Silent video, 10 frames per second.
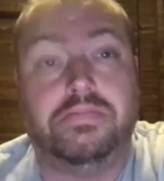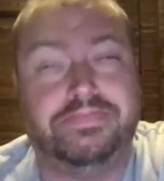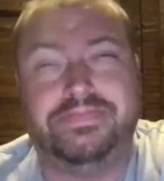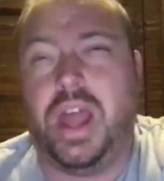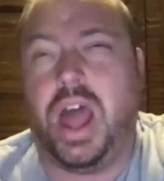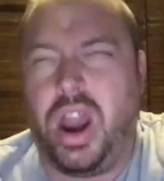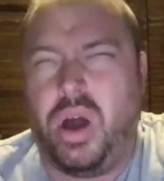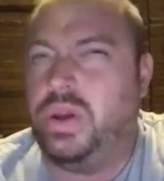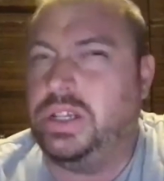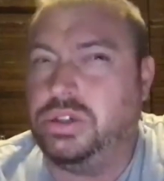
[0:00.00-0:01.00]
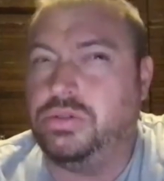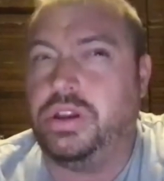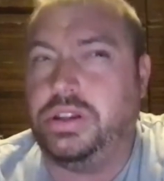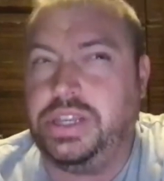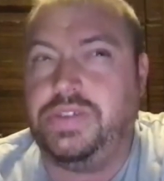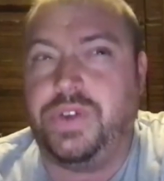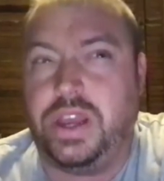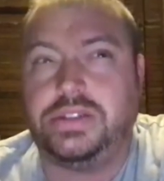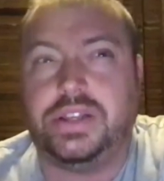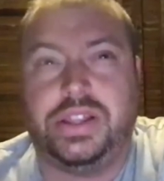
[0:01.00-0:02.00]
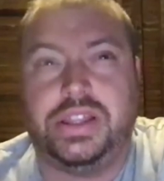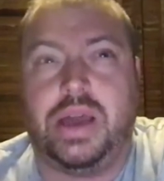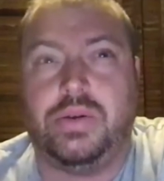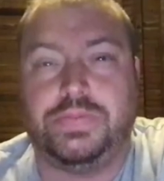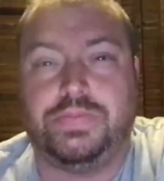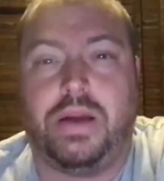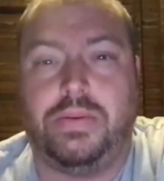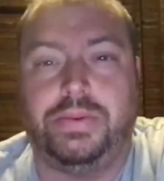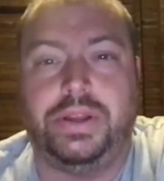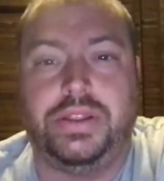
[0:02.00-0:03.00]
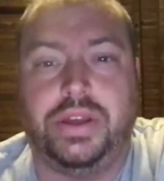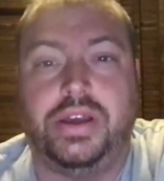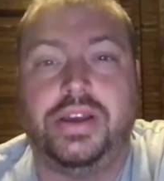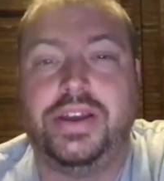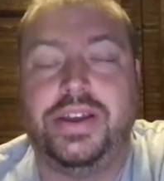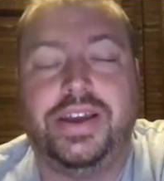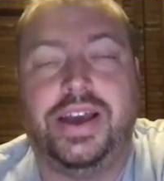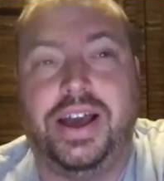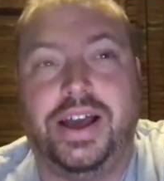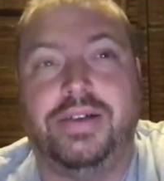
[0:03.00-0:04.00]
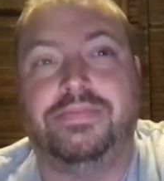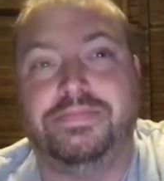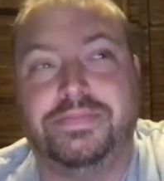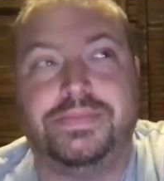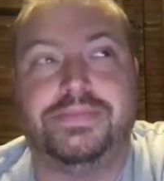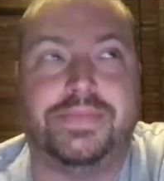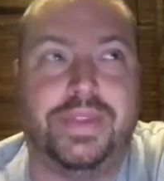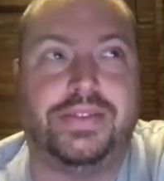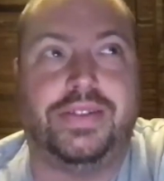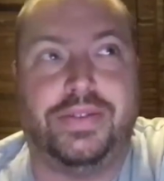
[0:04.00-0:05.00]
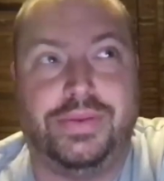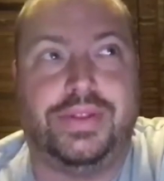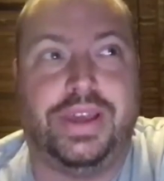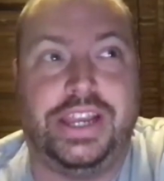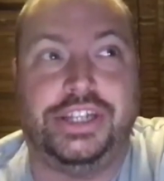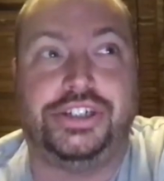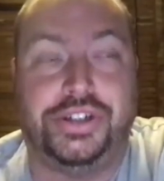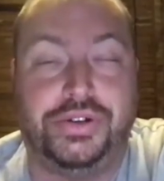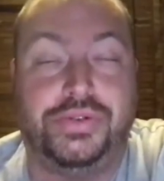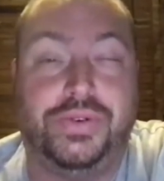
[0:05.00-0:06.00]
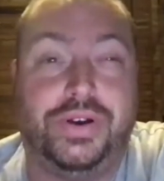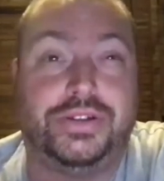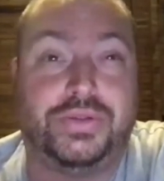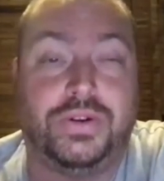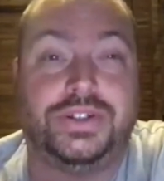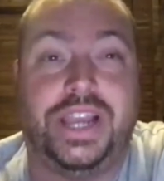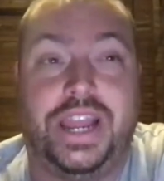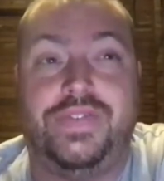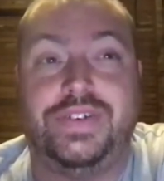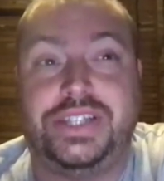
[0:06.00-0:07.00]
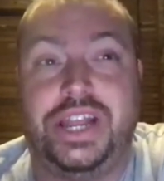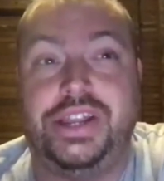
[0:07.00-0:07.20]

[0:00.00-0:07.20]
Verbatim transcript: Not always so good at defense. I think that was probably the um, the, the, issue towards the end of his